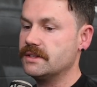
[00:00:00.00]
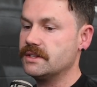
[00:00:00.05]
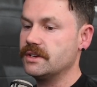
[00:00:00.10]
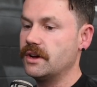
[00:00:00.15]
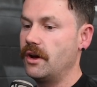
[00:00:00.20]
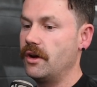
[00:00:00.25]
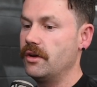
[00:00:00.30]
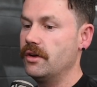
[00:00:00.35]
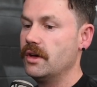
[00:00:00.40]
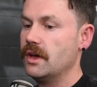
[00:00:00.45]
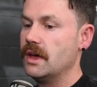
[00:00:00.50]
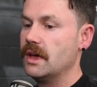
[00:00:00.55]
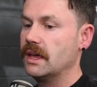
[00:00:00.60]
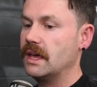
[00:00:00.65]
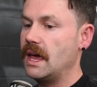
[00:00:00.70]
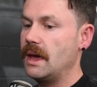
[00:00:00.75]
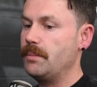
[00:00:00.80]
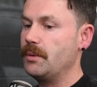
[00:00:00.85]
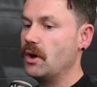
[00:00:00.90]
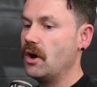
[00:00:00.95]
So
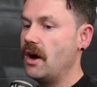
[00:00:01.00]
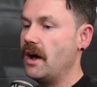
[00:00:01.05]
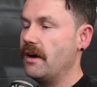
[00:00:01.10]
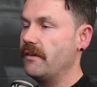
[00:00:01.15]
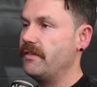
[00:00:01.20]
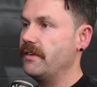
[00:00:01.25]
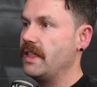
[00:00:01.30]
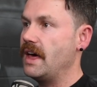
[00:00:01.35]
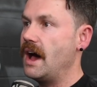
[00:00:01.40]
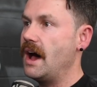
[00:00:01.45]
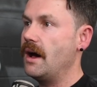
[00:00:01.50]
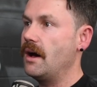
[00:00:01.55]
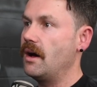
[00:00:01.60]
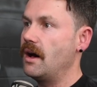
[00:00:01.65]
keep an eye out for that.